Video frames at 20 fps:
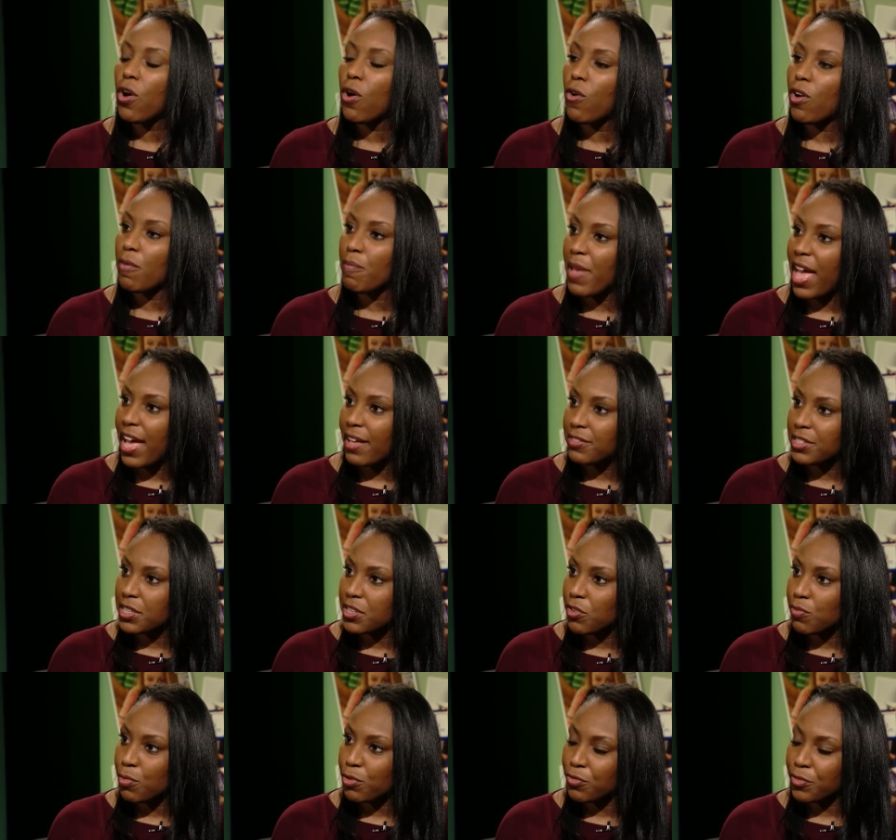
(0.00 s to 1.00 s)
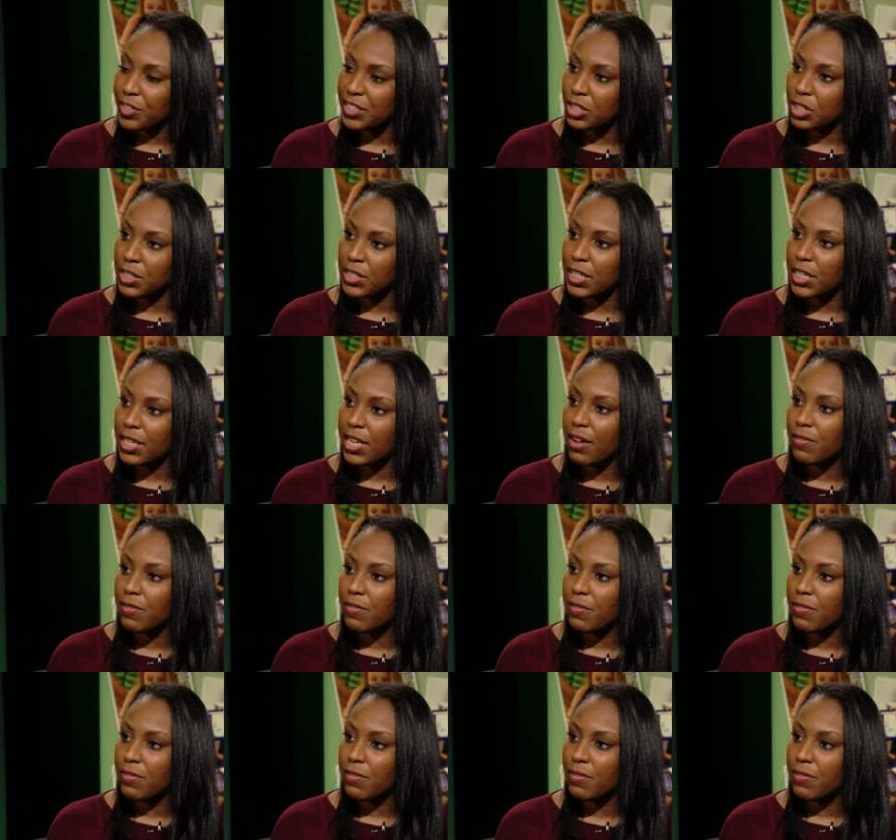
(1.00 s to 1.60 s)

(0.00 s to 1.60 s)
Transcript: or math skill proficiency